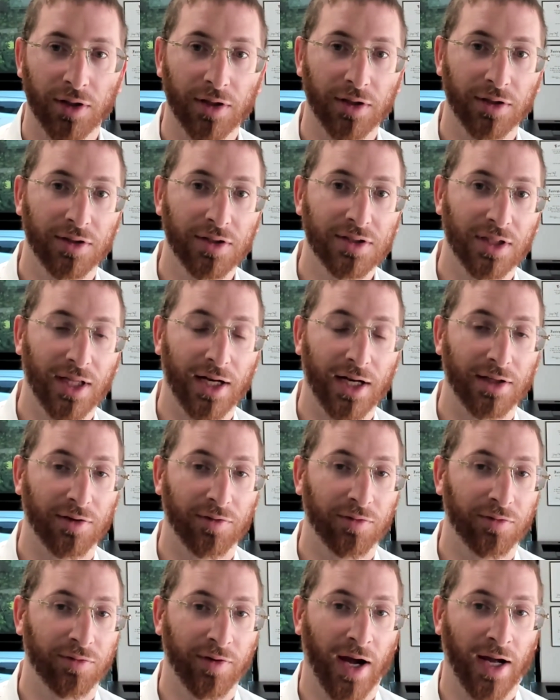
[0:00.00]
There's a lot of
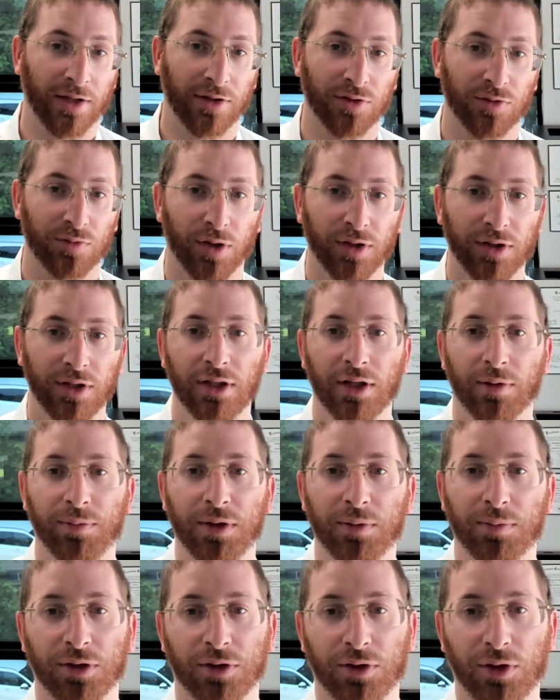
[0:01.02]
different factors. One thing that
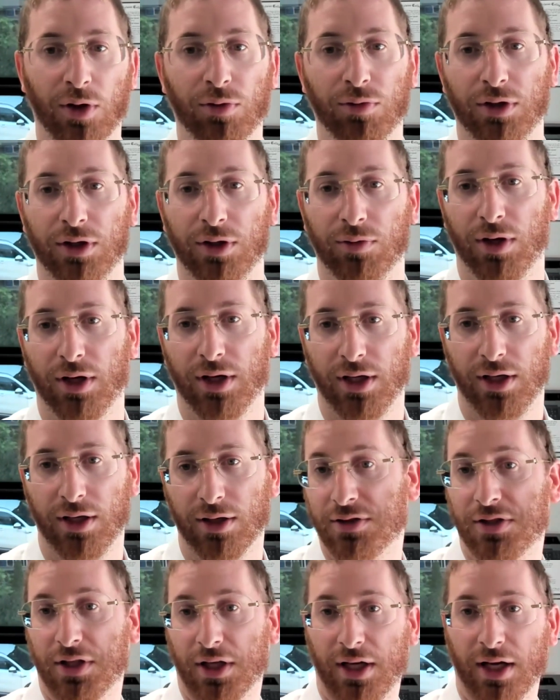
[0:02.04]
people don't really want to
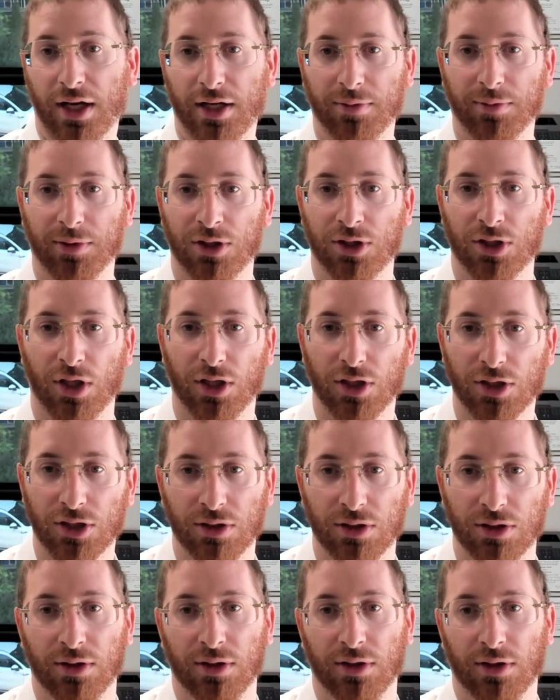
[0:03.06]
hear is the economy
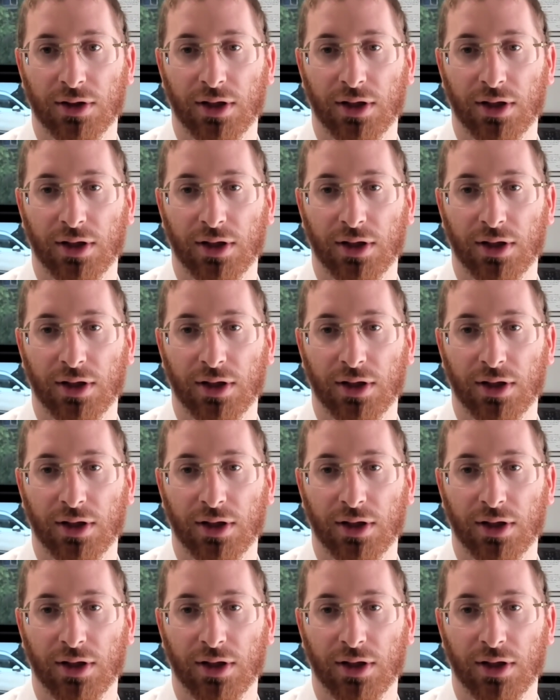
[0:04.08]
changed.